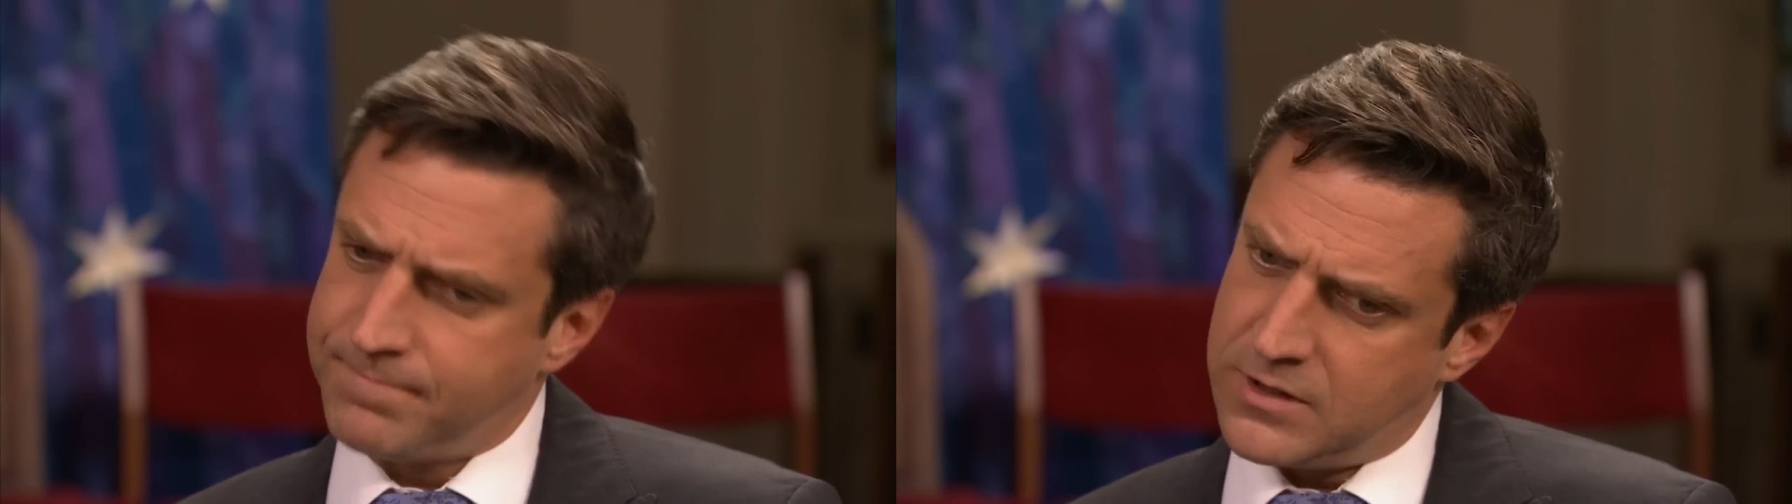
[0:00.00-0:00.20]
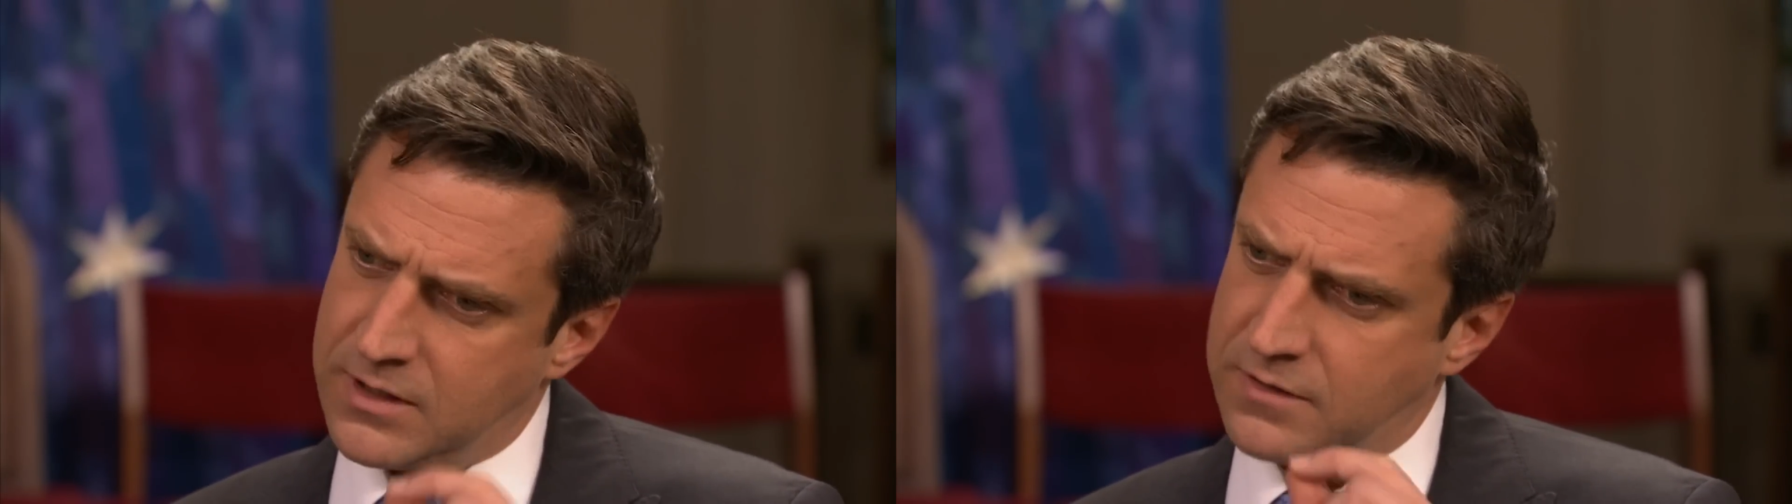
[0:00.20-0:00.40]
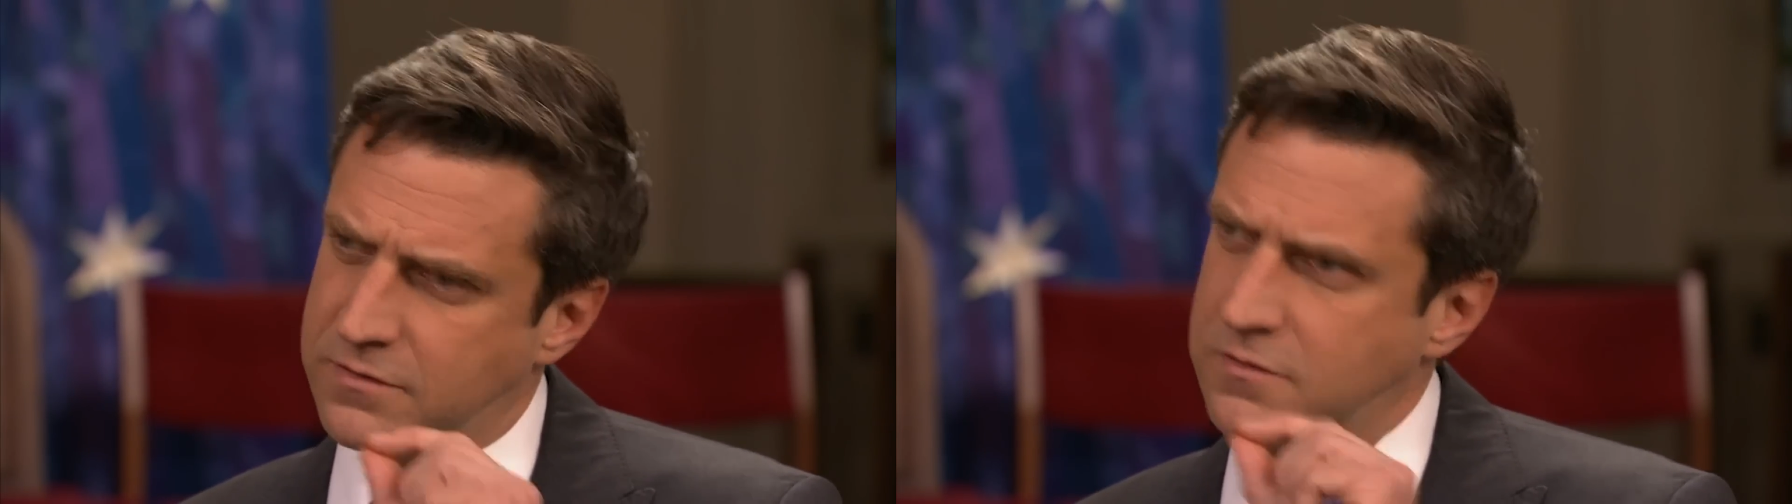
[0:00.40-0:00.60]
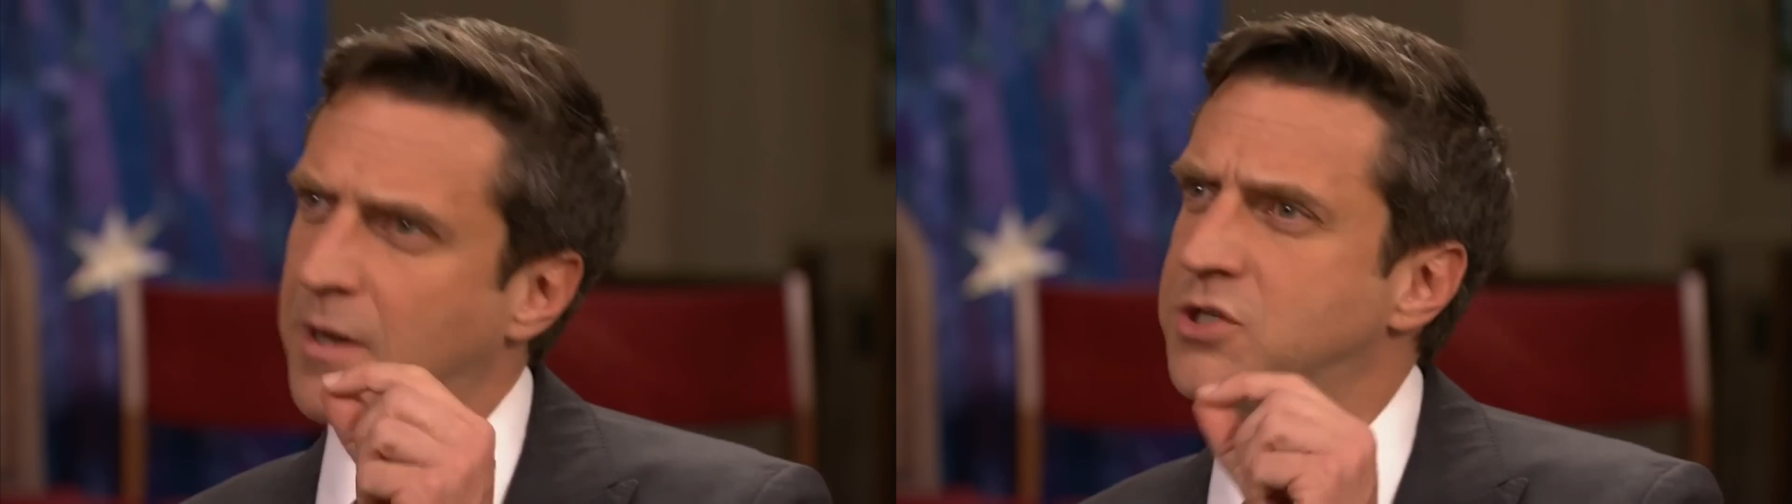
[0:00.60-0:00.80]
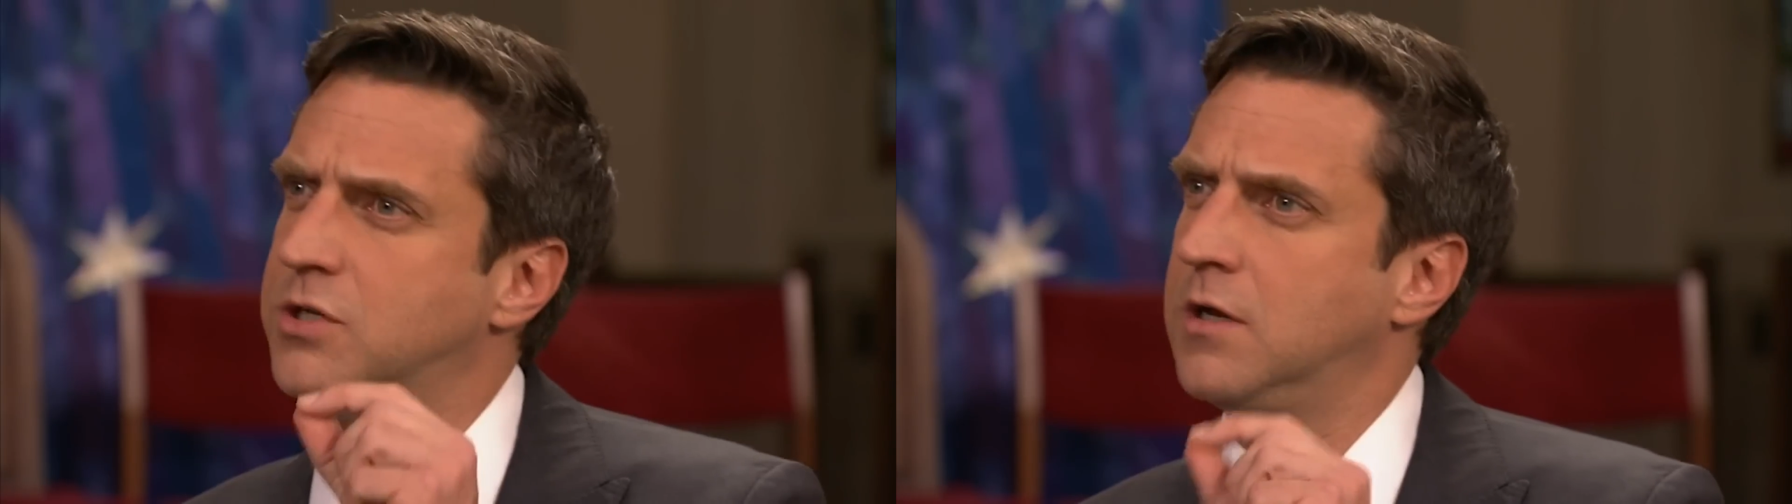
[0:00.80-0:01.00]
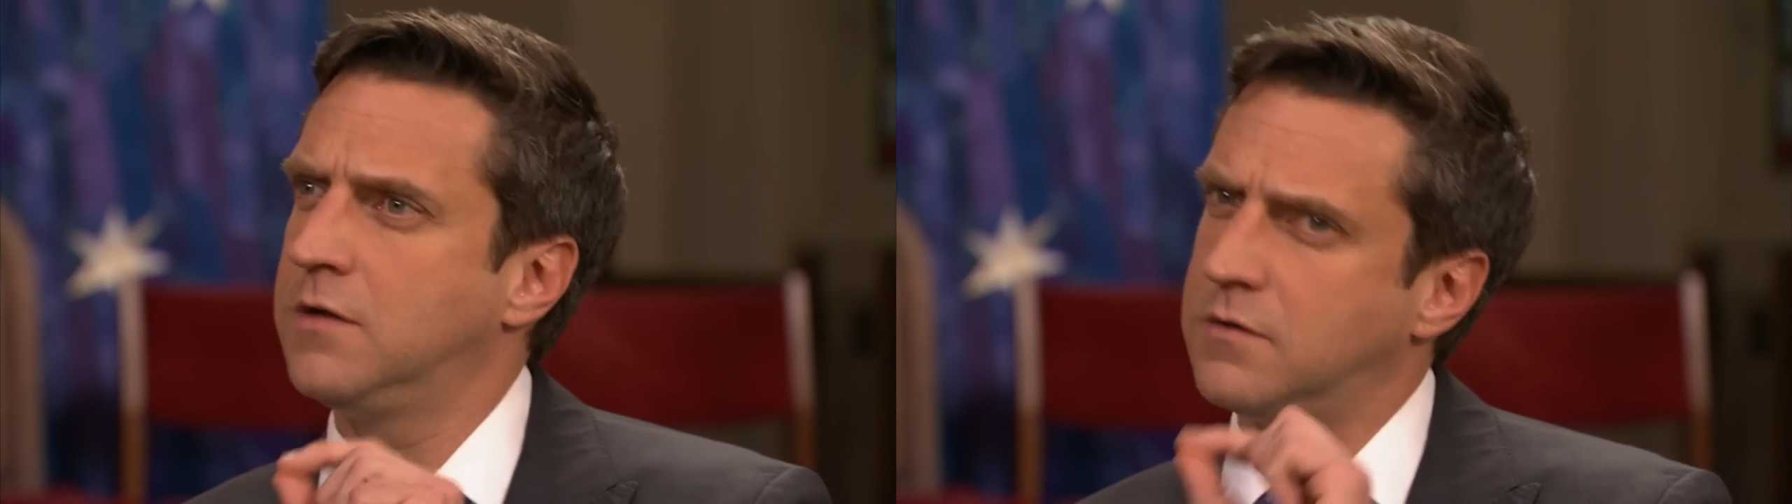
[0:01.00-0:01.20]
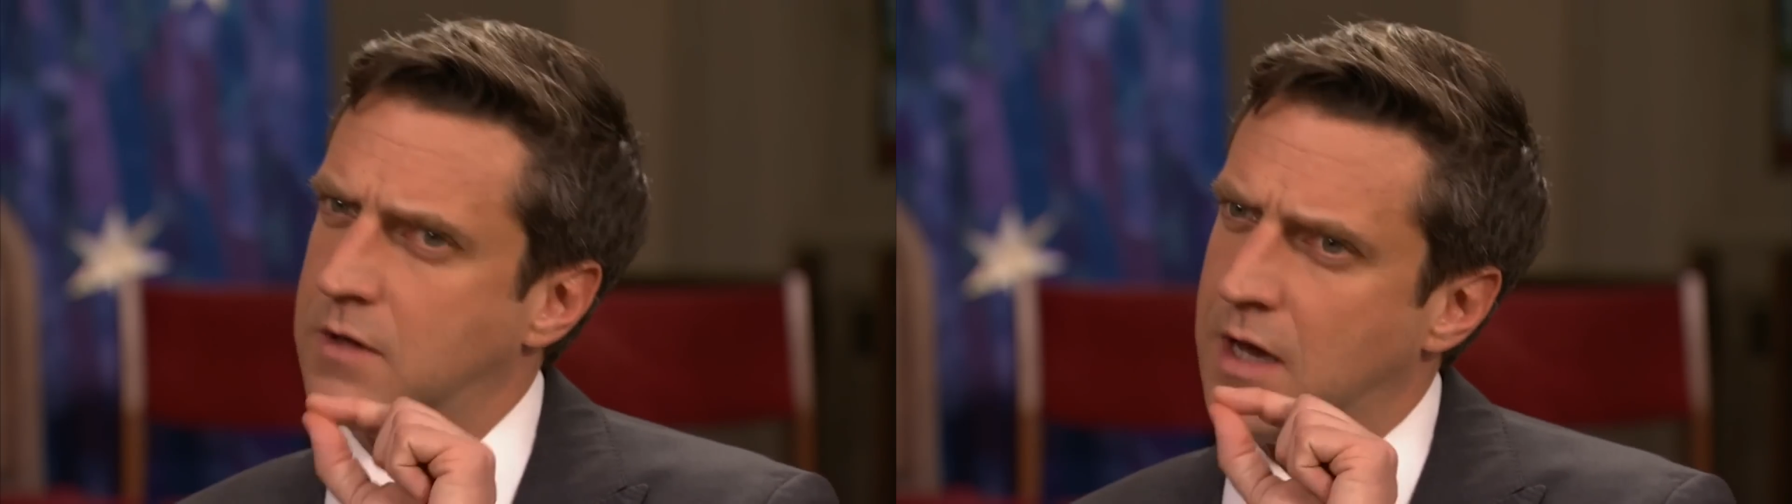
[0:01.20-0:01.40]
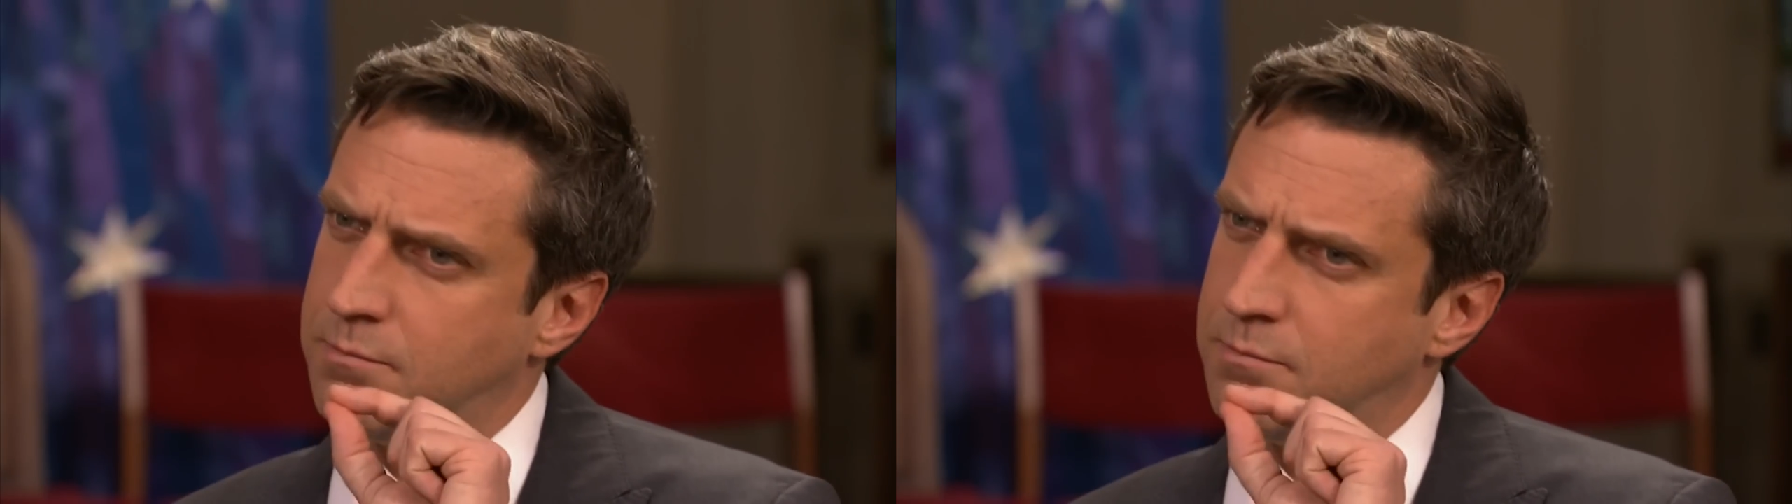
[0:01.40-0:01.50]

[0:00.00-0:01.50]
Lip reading: that suspension and to